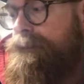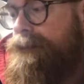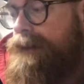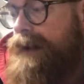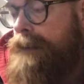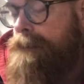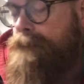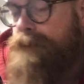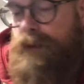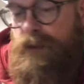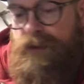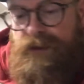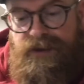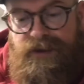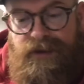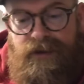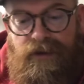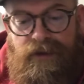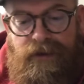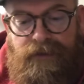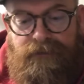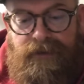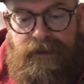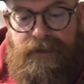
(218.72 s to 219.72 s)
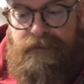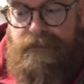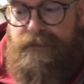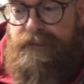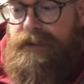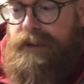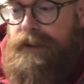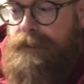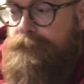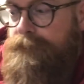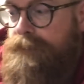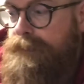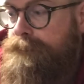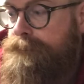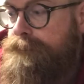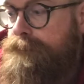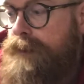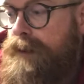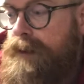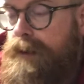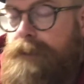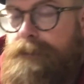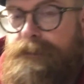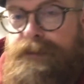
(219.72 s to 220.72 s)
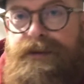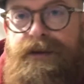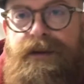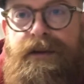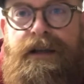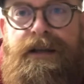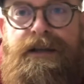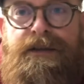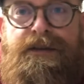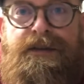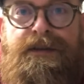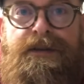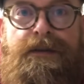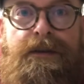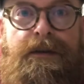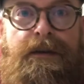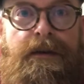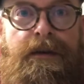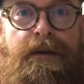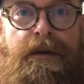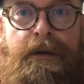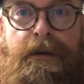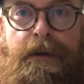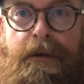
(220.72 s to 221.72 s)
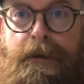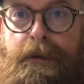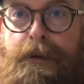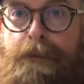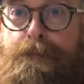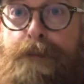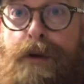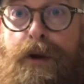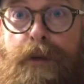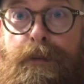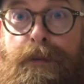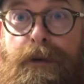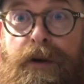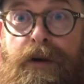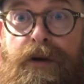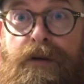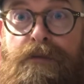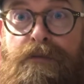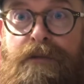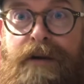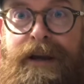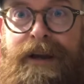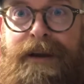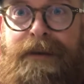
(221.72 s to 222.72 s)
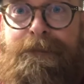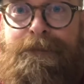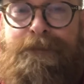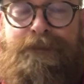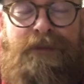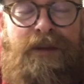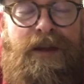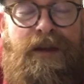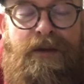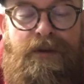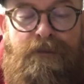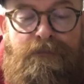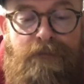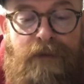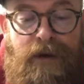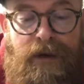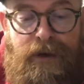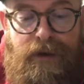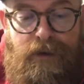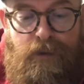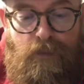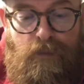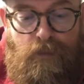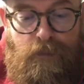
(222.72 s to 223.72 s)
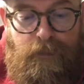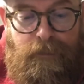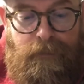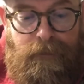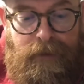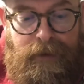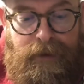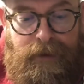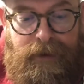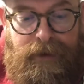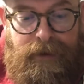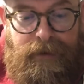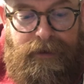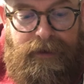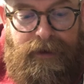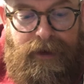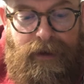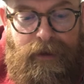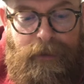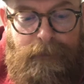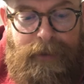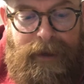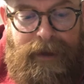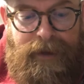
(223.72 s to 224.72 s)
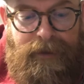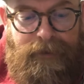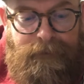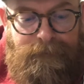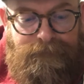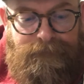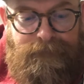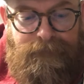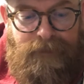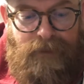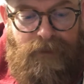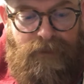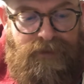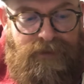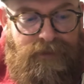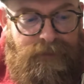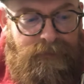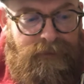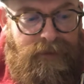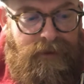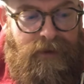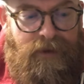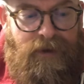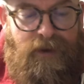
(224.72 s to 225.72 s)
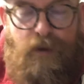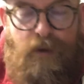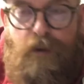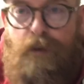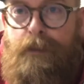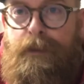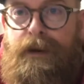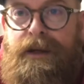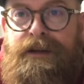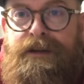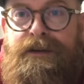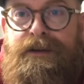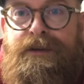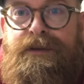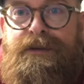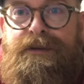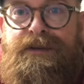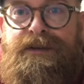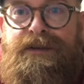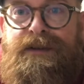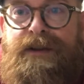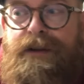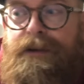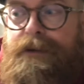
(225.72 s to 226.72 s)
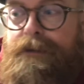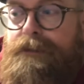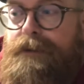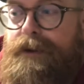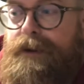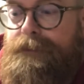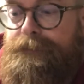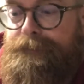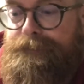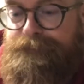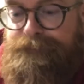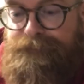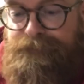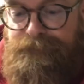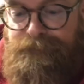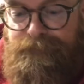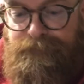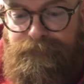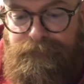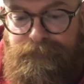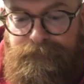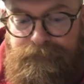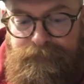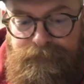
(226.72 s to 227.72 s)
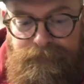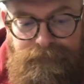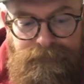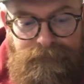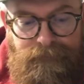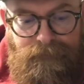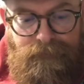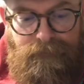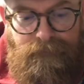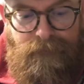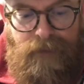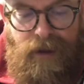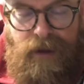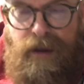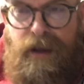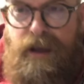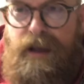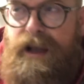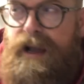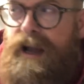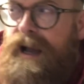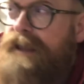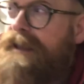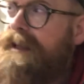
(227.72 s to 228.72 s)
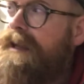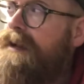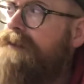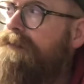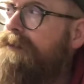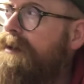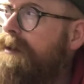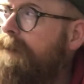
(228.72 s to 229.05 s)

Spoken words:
poison ivy themed pipe. So that's purple and green. Really cool colour palette. Not something I normally do. So I think I've only